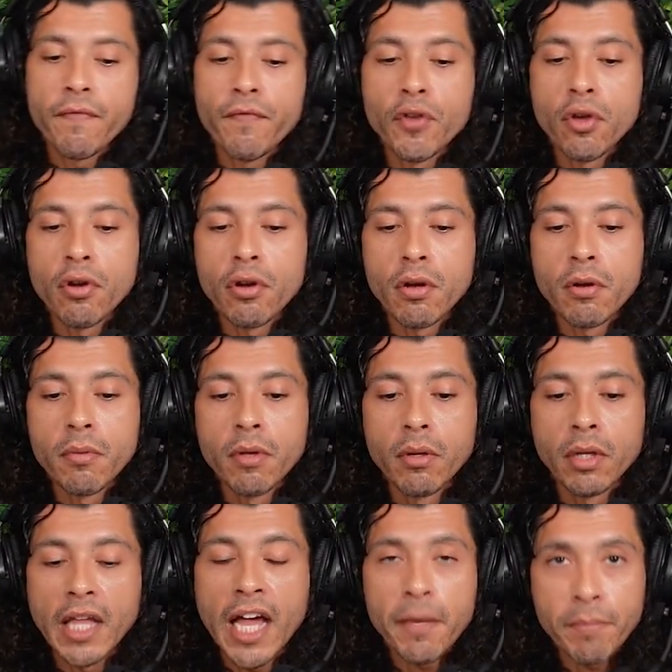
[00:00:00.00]
If
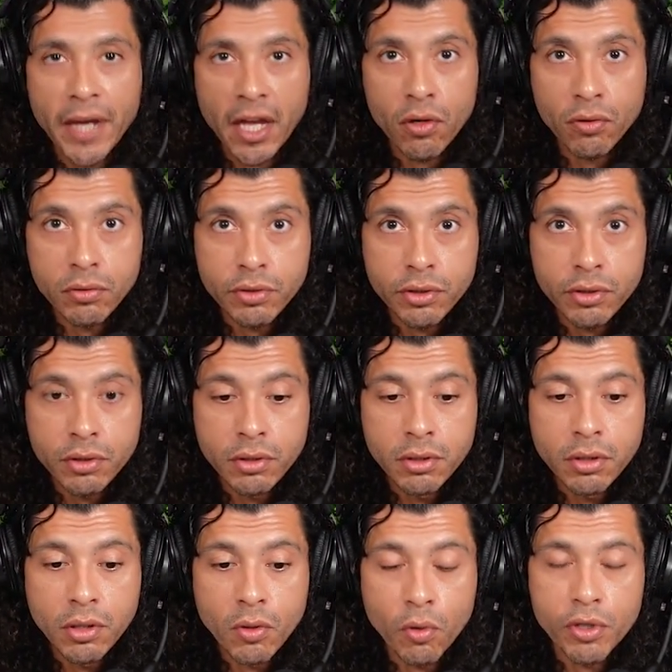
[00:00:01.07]
your lab
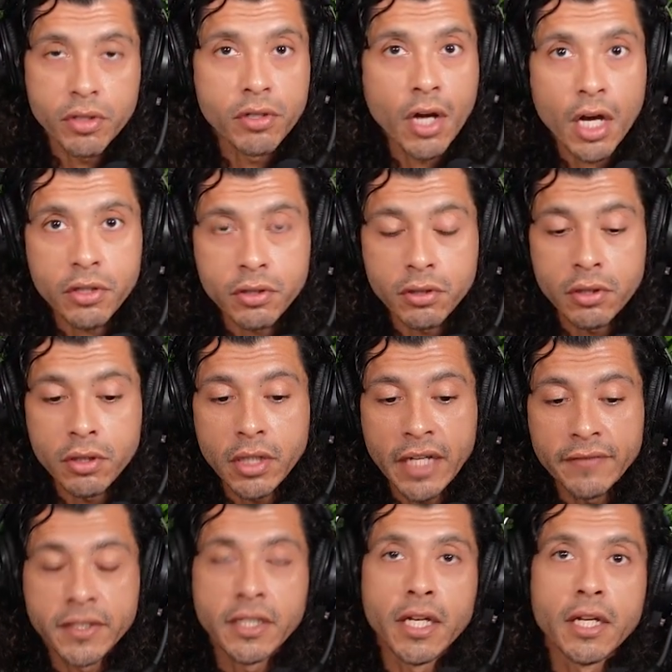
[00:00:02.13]
panels or your
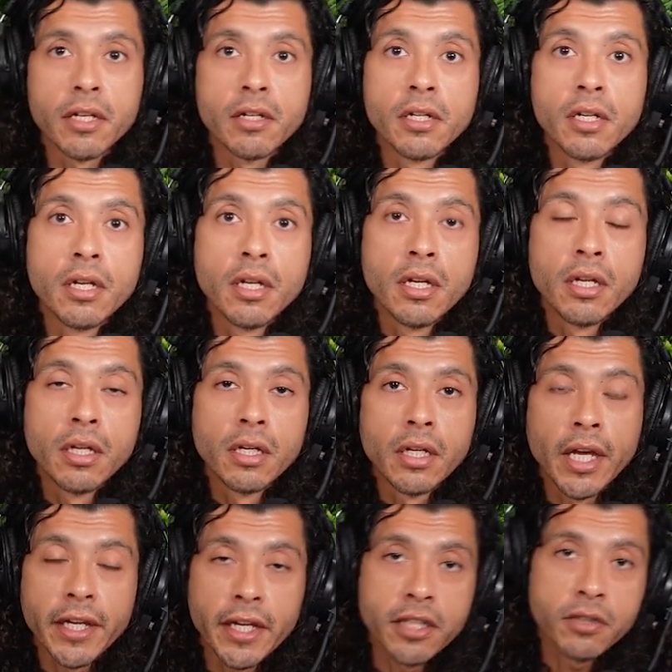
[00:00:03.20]
doctor have said,
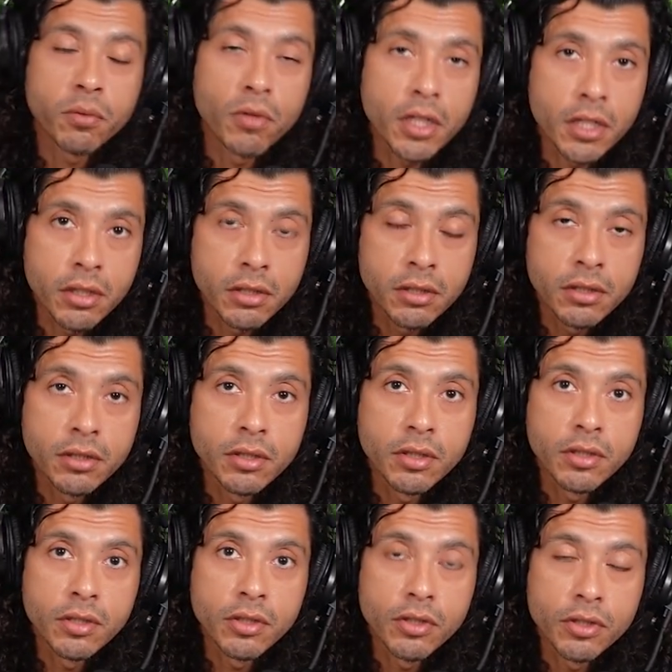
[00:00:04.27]
hey, guess what?
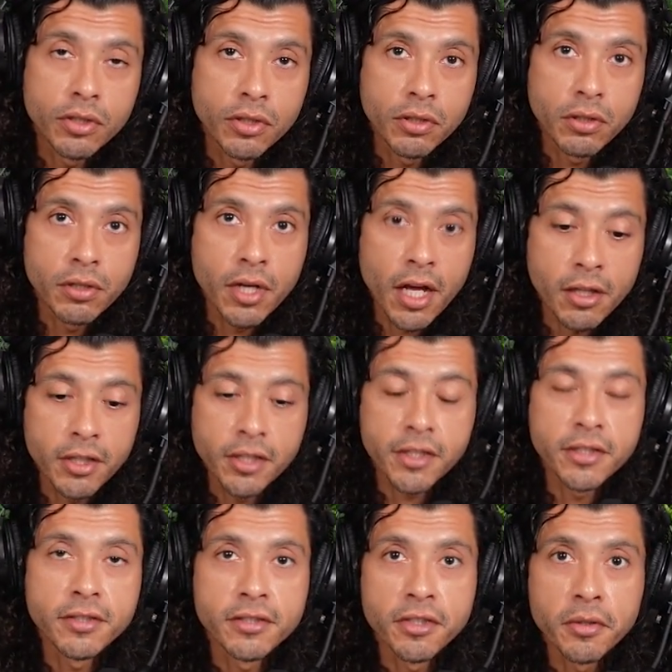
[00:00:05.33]
You're
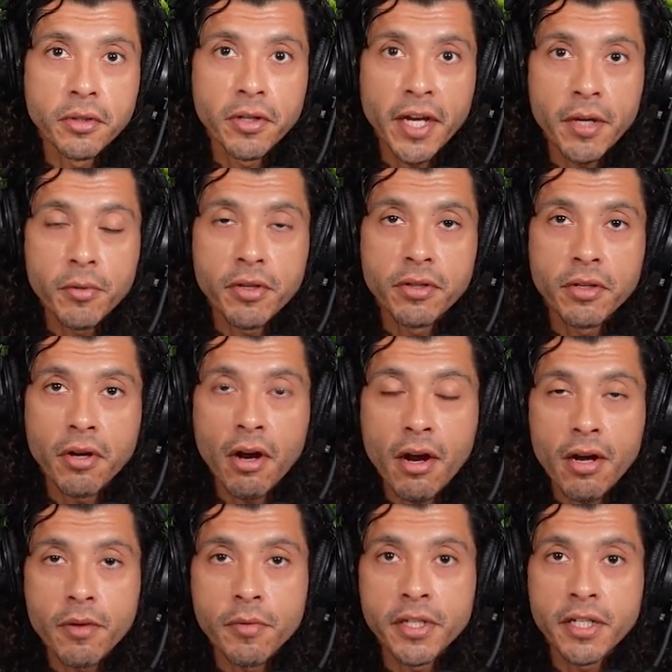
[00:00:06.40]
not looking so great with
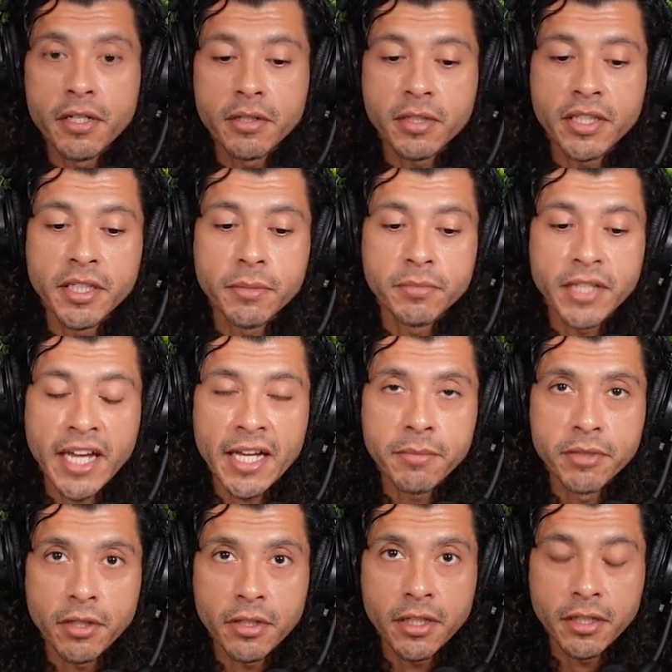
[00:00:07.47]
your heart. We need to keep
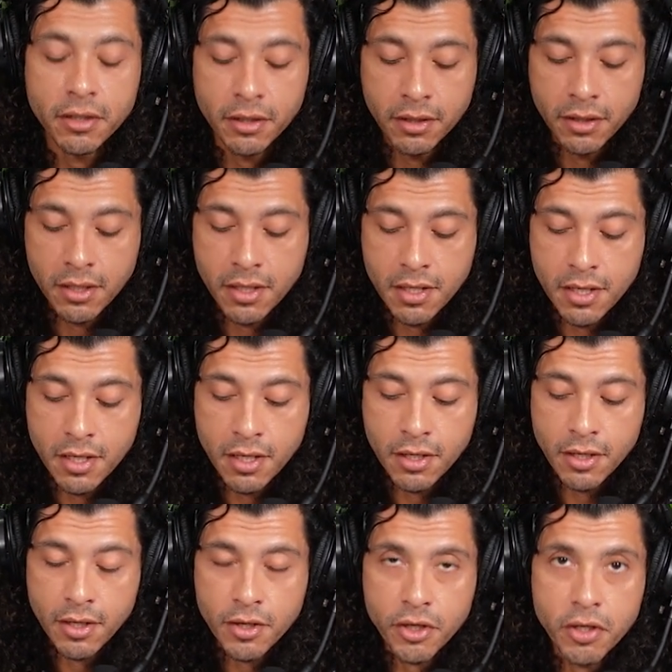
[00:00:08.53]
tabs on it.
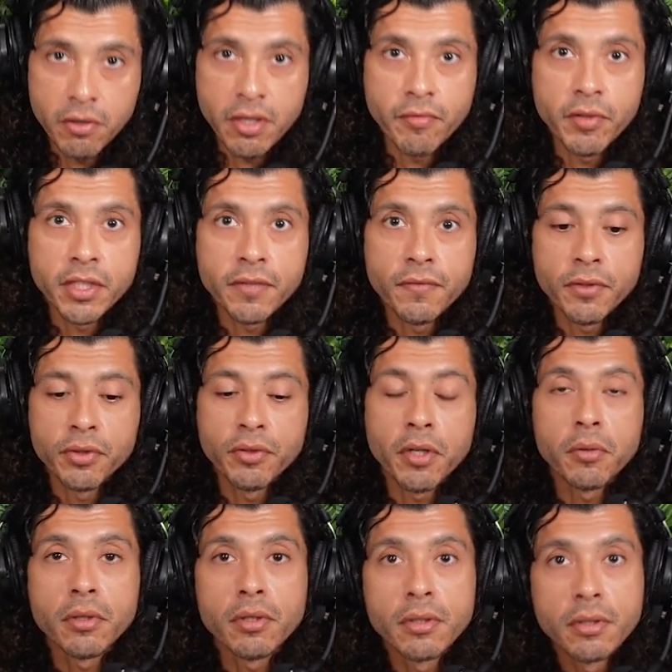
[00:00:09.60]
You're at risk for
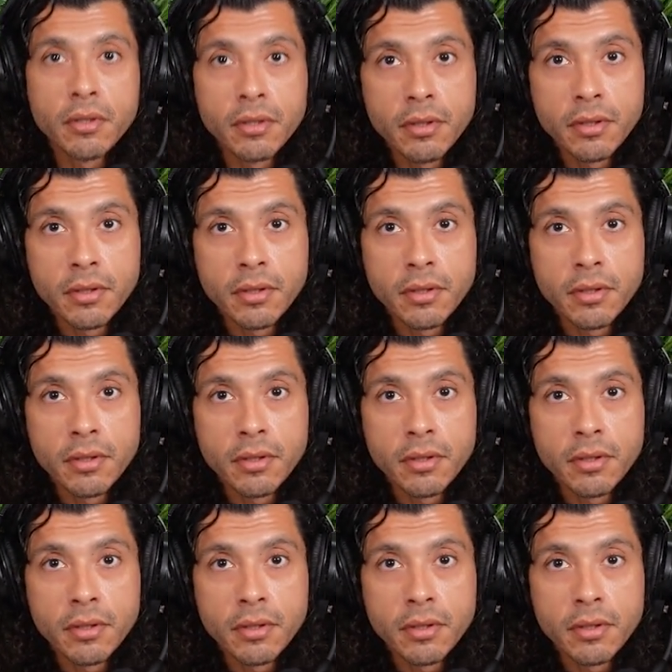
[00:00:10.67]
stroke.